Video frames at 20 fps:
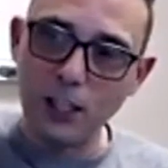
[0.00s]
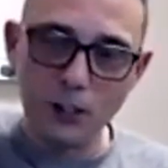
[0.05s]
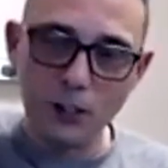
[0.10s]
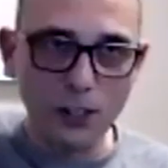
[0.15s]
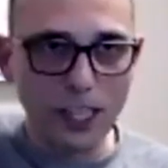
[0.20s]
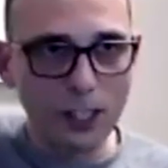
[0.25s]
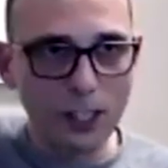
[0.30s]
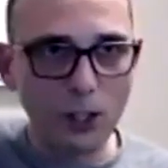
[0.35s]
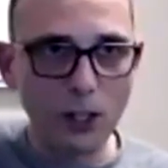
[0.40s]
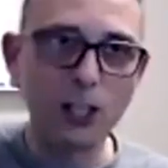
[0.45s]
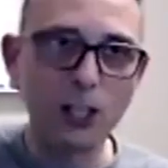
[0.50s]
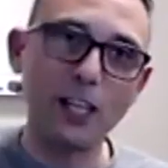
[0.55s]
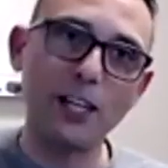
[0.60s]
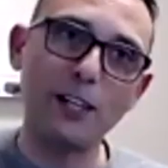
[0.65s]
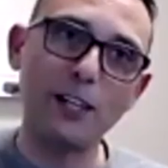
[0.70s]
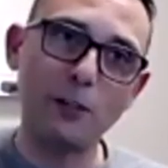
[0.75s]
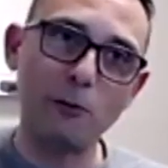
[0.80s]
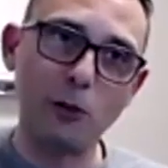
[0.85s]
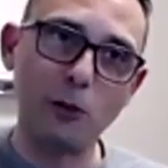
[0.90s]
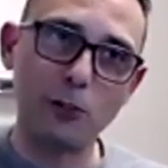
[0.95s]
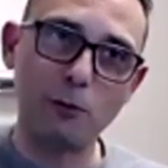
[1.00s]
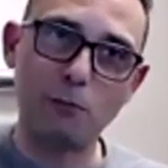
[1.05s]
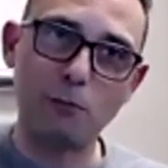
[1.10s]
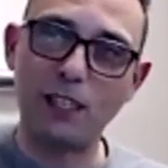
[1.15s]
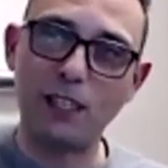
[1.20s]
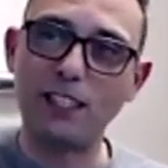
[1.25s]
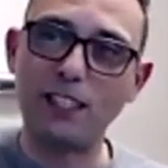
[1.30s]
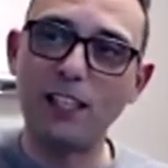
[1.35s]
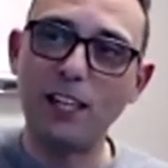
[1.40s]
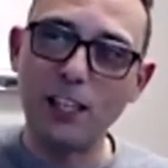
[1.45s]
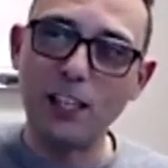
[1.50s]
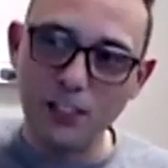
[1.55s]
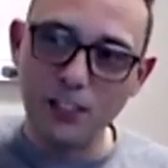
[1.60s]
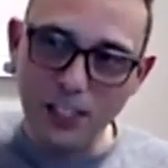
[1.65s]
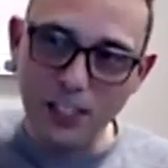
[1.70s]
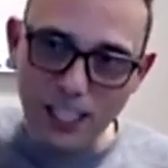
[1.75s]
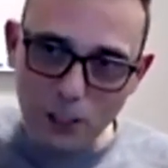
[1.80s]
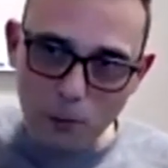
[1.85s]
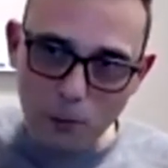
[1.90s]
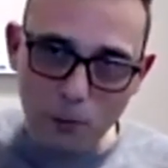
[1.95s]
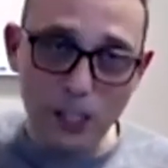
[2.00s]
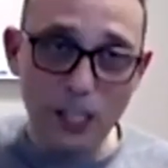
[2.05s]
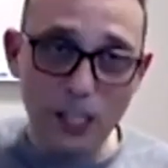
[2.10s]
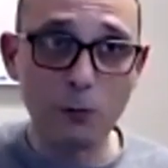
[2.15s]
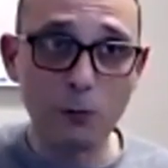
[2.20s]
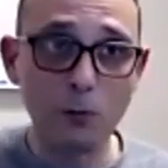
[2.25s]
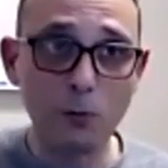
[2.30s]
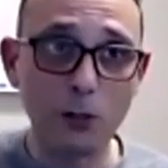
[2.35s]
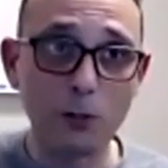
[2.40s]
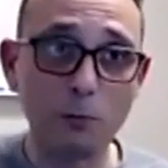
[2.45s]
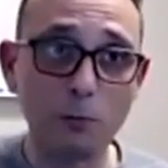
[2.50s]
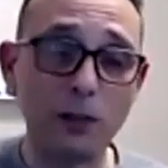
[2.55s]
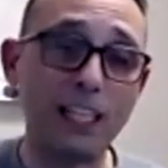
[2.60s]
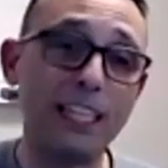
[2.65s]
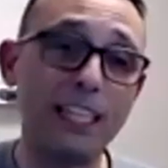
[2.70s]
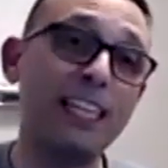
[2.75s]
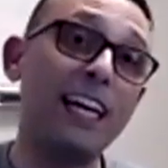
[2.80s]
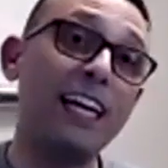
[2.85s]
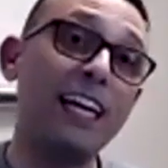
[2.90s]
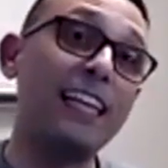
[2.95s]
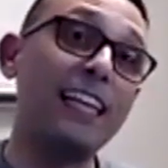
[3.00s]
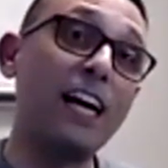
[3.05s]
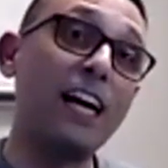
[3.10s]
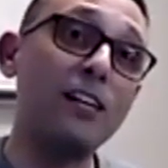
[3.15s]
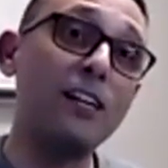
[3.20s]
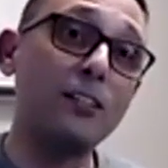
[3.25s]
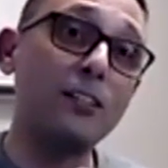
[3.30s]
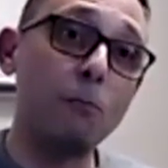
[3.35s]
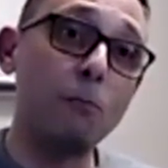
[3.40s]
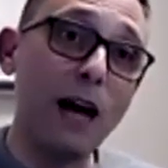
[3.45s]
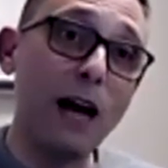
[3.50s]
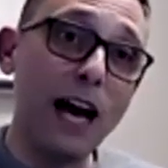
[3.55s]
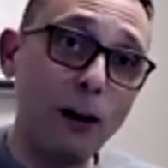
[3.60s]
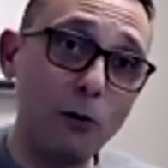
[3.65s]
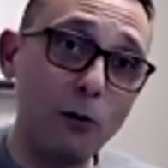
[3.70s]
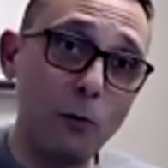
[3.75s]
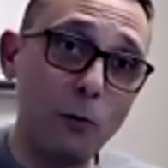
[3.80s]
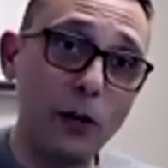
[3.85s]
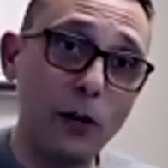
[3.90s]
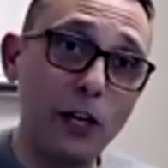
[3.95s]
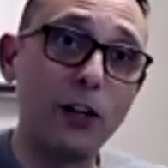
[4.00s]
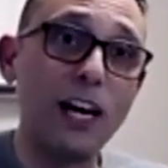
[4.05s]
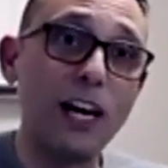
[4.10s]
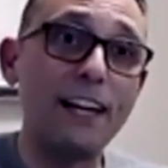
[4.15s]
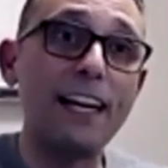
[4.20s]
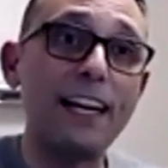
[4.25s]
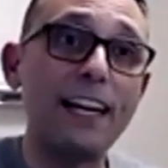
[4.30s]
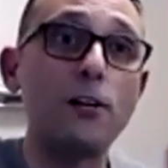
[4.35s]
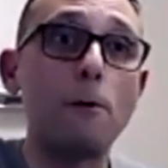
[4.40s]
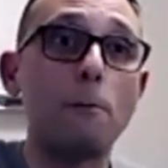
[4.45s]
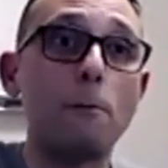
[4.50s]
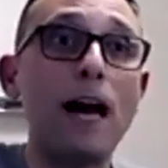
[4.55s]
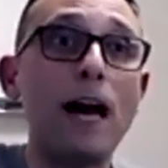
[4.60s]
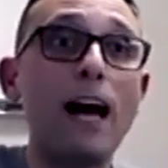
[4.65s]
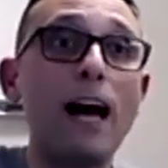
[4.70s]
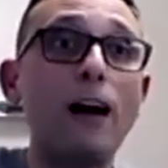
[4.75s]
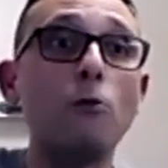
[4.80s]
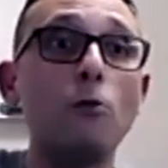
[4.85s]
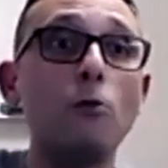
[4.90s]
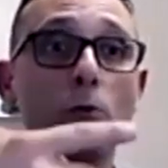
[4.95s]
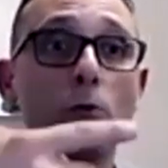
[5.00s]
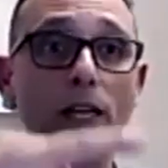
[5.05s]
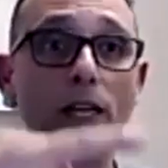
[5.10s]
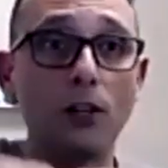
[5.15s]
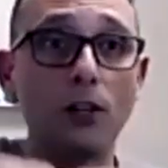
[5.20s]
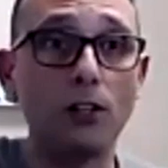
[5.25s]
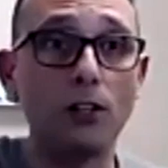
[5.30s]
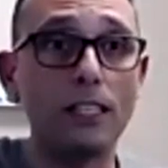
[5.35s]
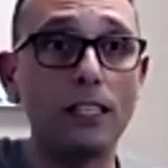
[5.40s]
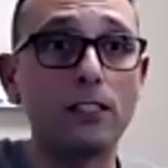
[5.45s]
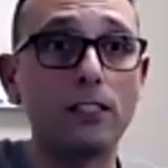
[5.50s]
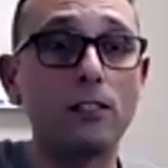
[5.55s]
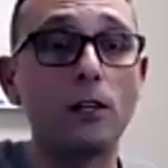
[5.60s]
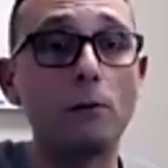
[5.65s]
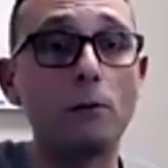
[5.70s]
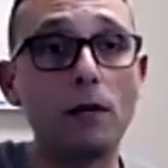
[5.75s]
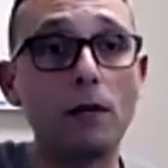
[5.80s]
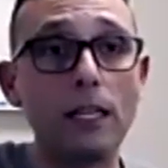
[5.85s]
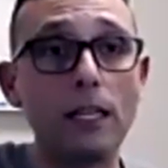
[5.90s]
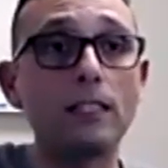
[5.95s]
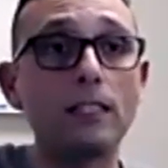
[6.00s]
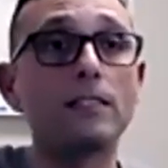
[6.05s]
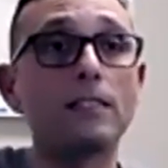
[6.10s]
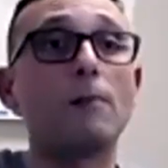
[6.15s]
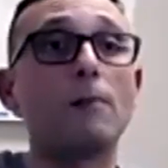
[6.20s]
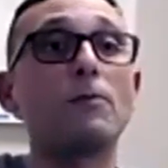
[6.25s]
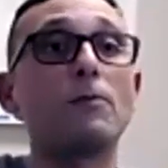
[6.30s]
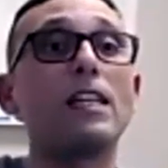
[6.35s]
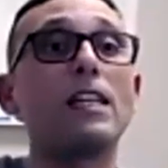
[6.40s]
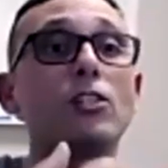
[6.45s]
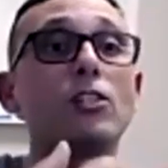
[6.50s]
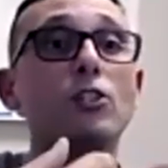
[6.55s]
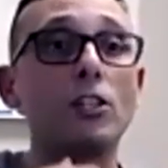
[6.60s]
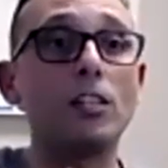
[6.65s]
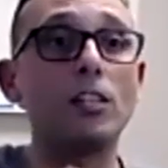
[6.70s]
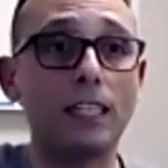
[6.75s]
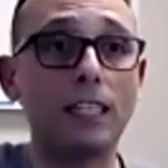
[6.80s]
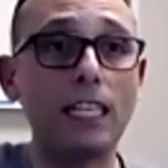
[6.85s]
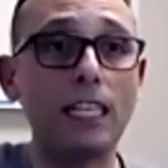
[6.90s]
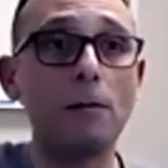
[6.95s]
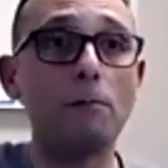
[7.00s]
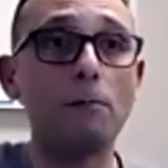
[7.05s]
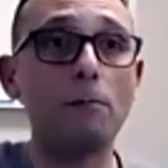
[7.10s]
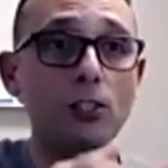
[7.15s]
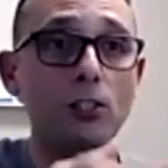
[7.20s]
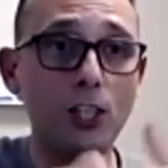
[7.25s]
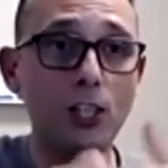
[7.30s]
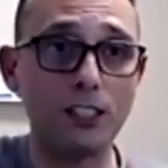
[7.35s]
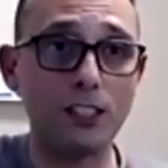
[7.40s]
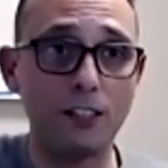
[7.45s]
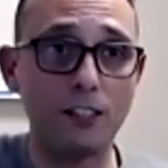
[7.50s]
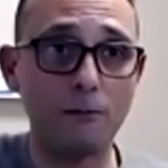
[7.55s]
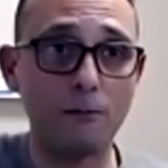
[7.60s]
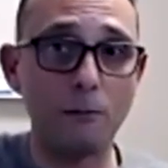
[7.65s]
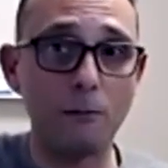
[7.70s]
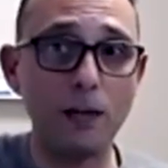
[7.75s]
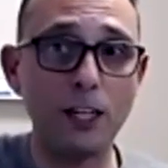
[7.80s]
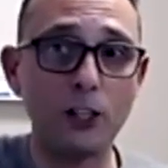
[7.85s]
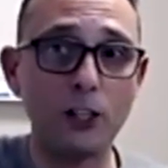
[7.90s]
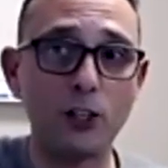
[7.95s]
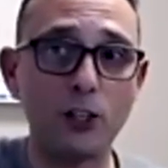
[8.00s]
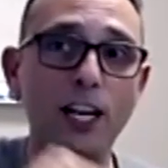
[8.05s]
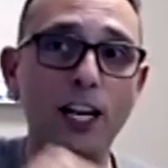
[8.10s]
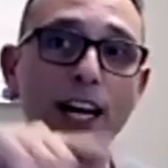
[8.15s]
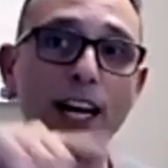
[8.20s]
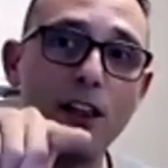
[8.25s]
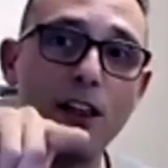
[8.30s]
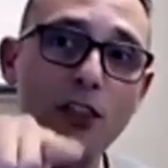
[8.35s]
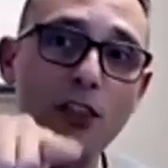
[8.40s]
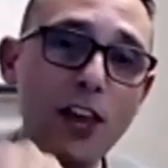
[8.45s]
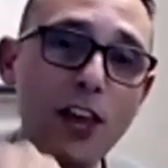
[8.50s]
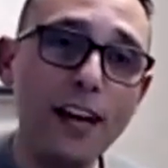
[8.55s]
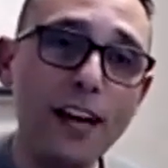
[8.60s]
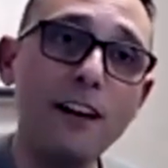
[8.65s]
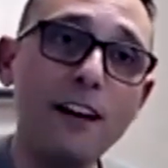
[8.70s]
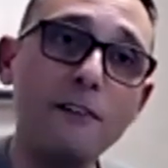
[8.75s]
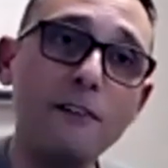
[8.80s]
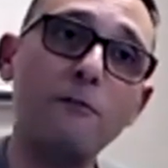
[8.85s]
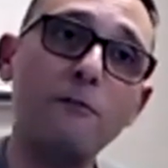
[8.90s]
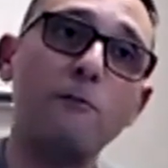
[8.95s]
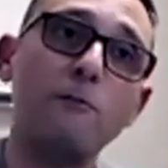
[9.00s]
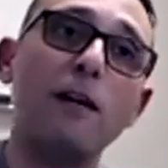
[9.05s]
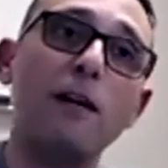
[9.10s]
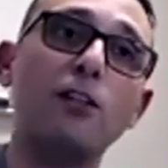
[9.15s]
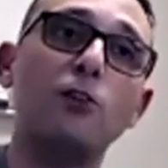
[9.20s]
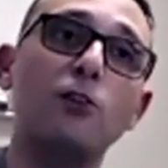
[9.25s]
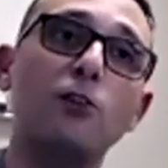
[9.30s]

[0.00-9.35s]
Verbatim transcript: You get your clarity wheel spinning, you get your peace wheel spinning, now you get your power wheel, and now your power wheel is going to be something that you're going to keep ingesting information. Then that information will